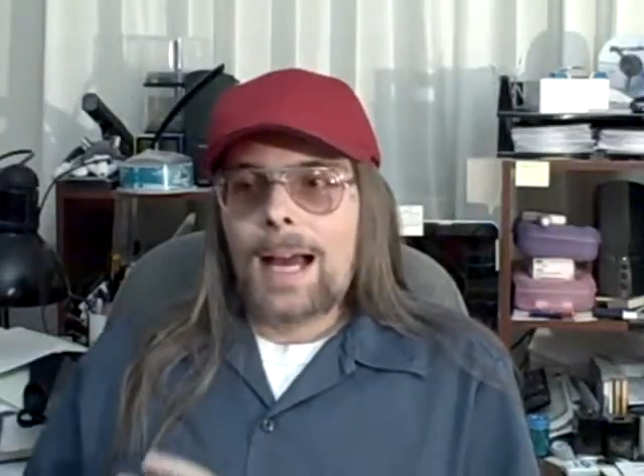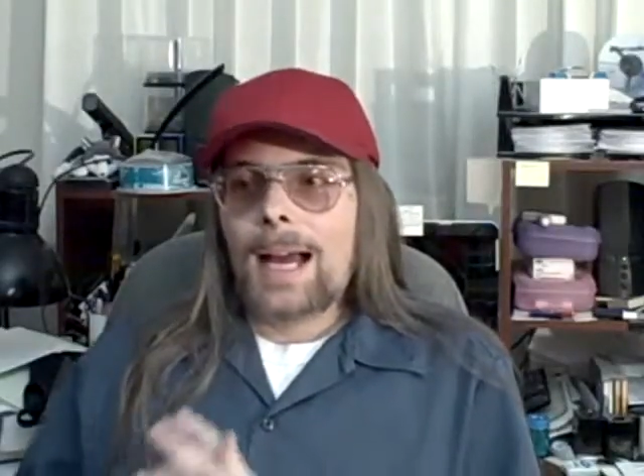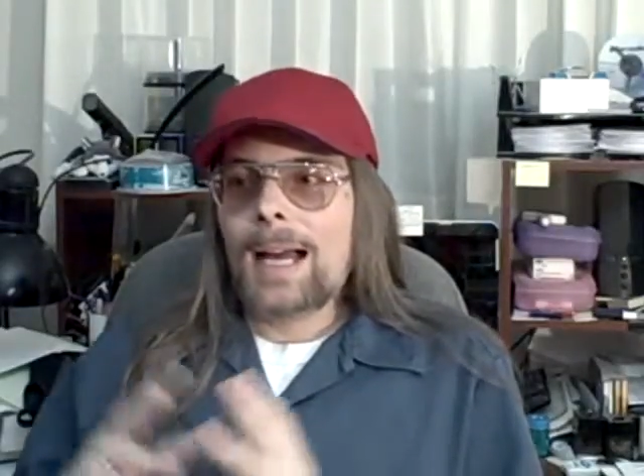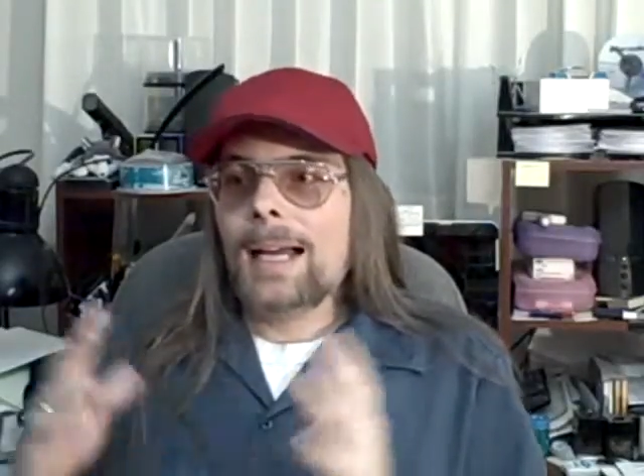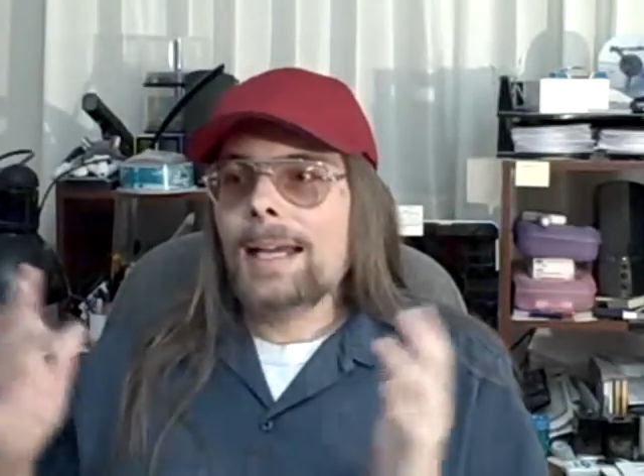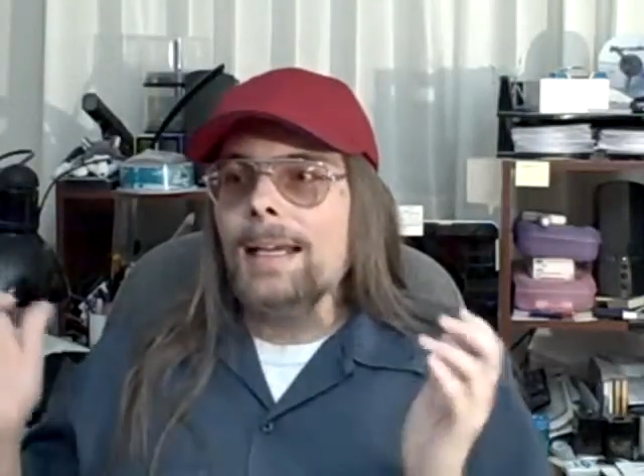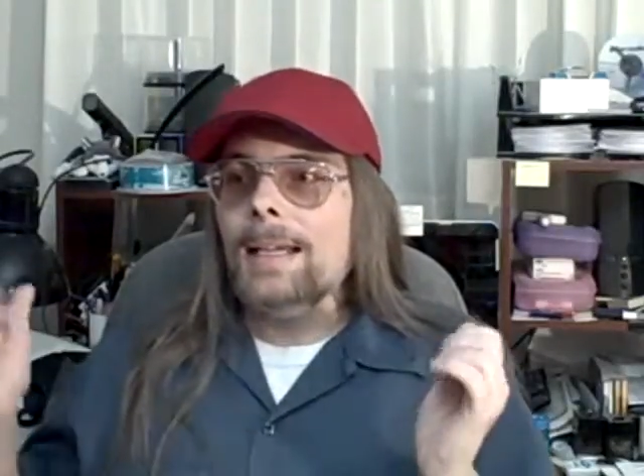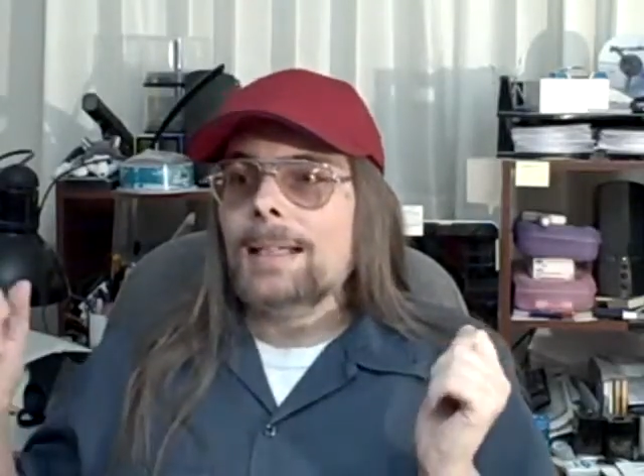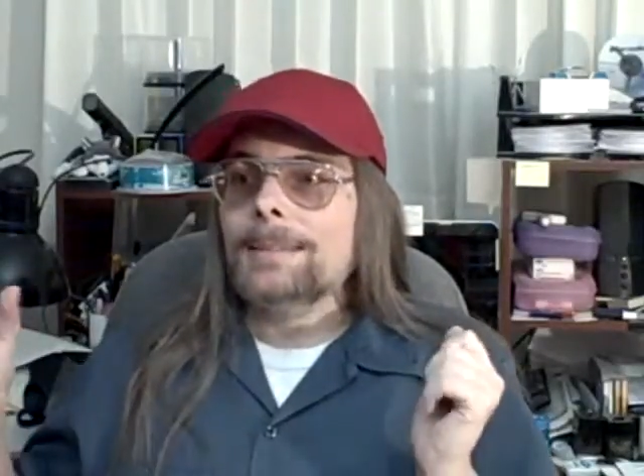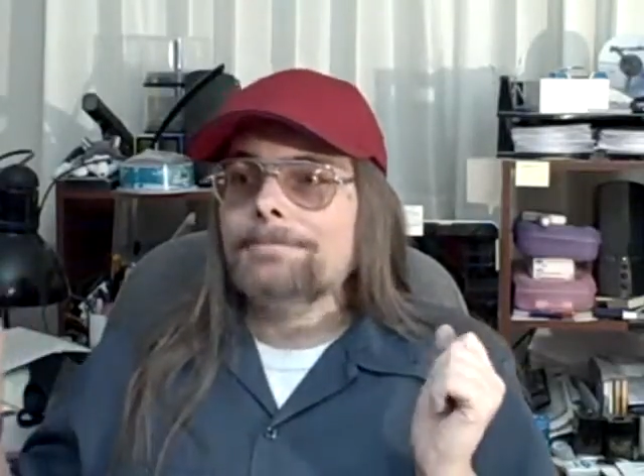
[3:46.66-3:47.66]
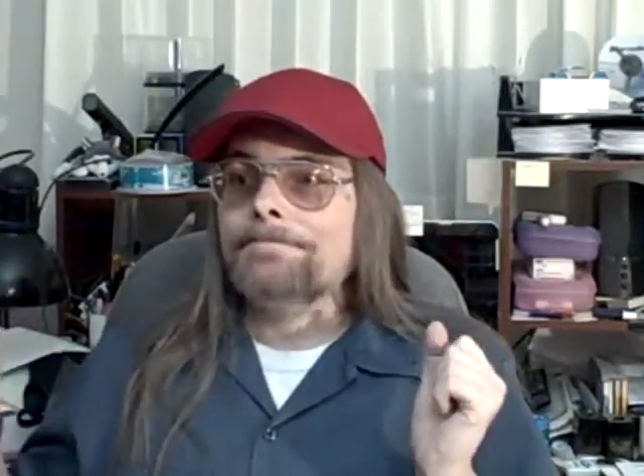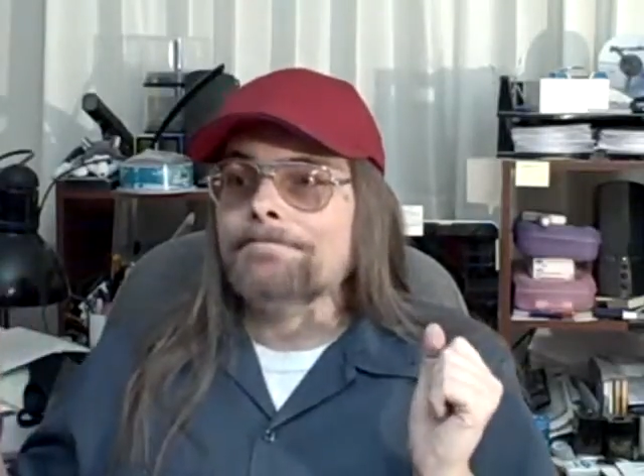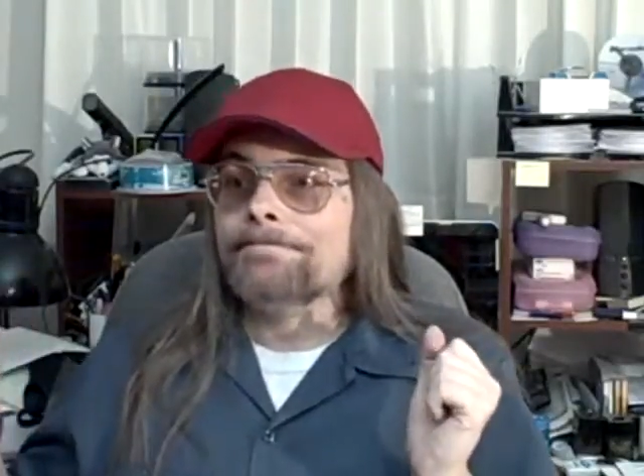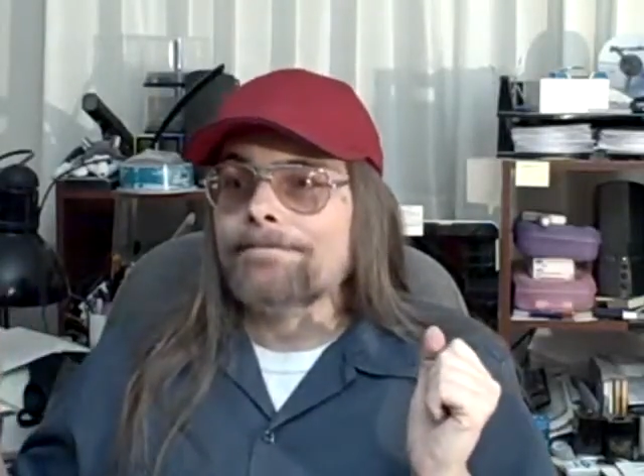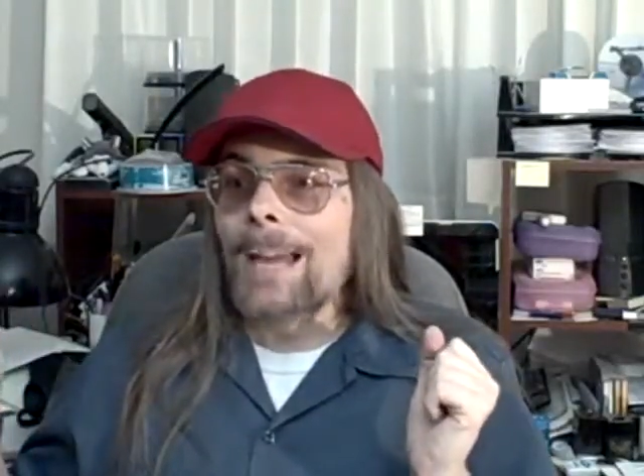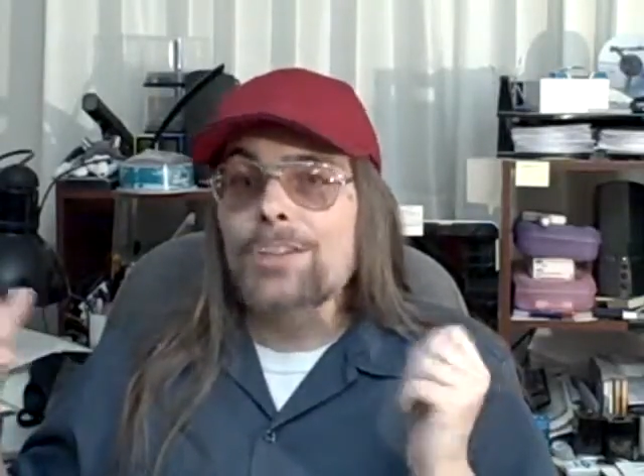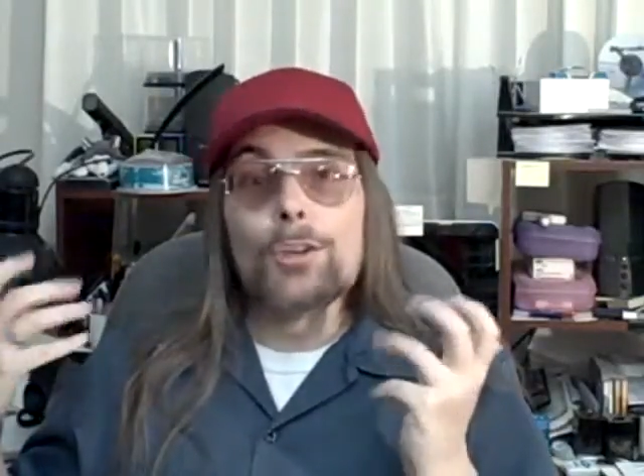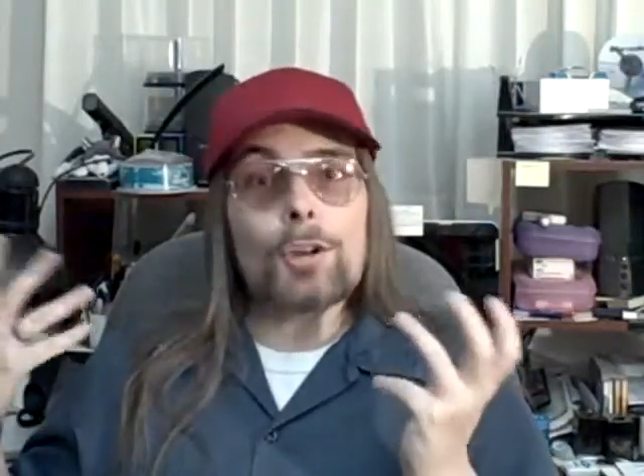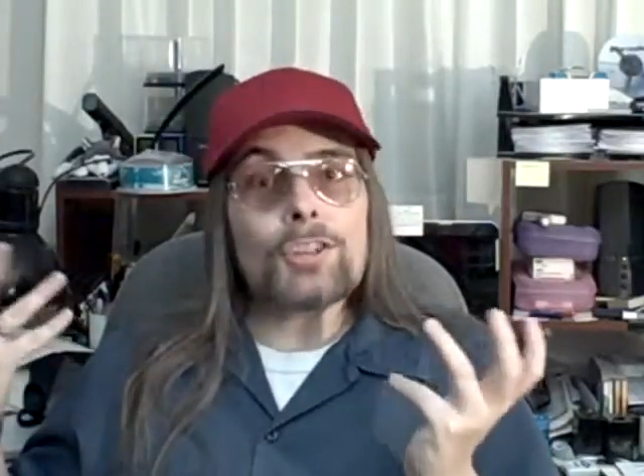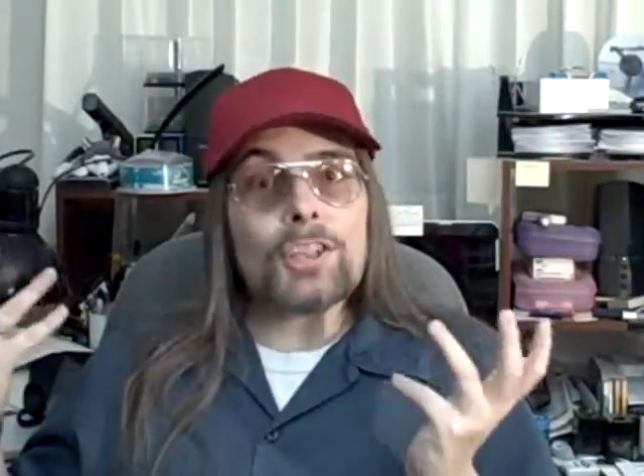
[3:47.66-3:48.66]
As you
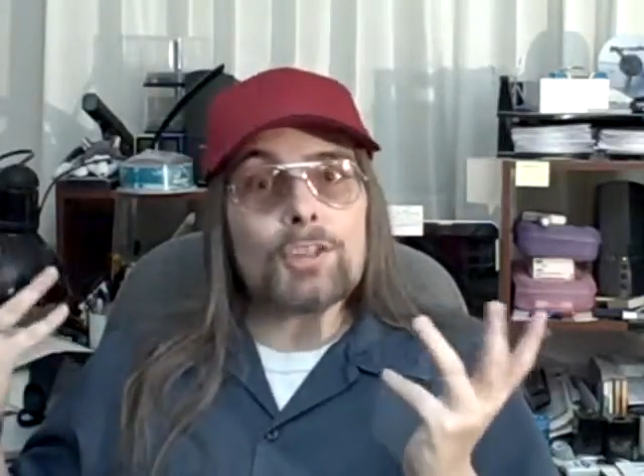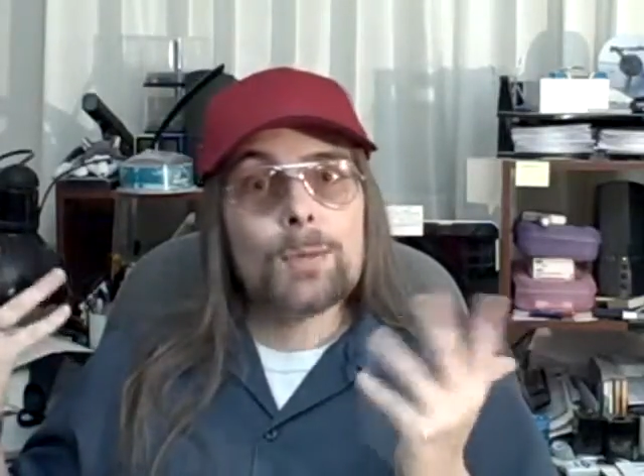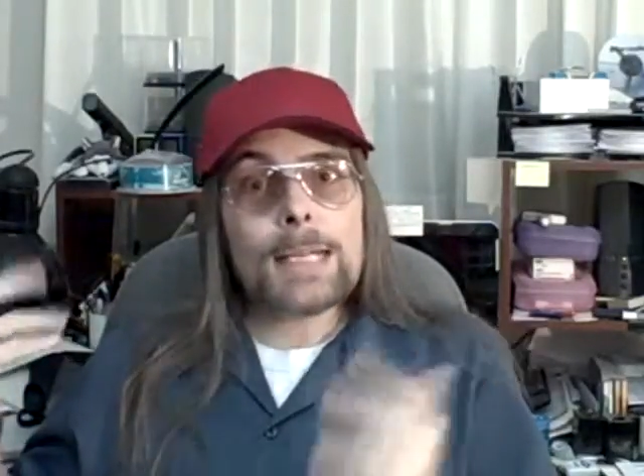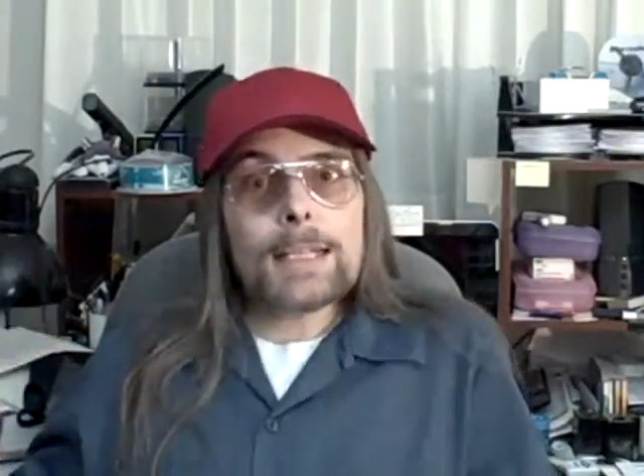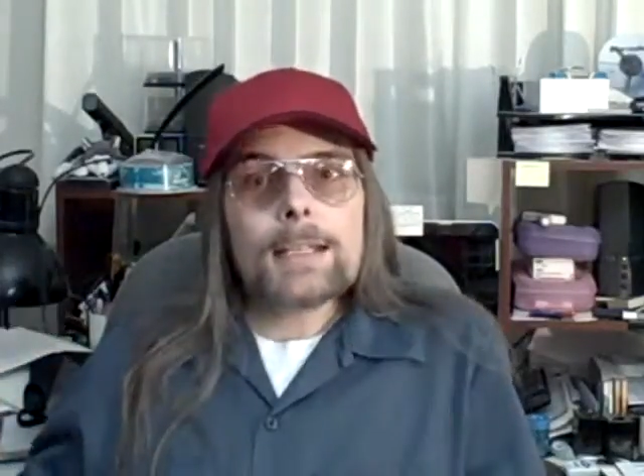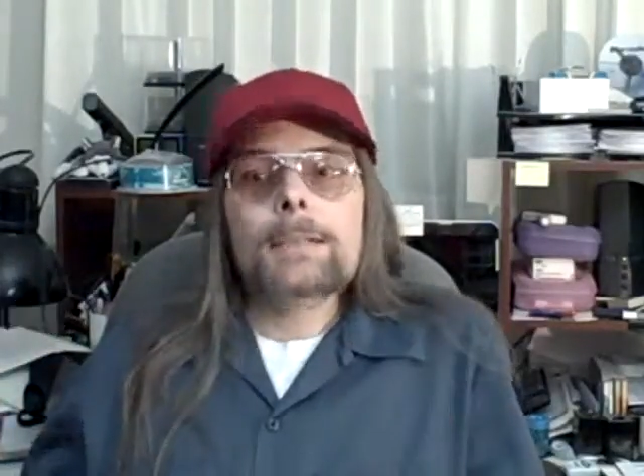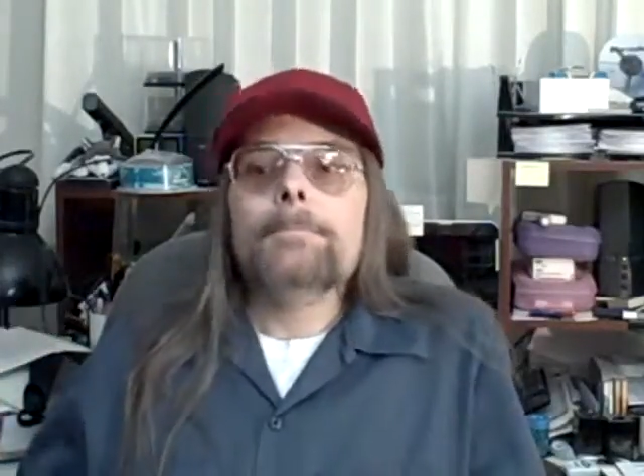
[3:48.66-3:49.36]
noticed this week,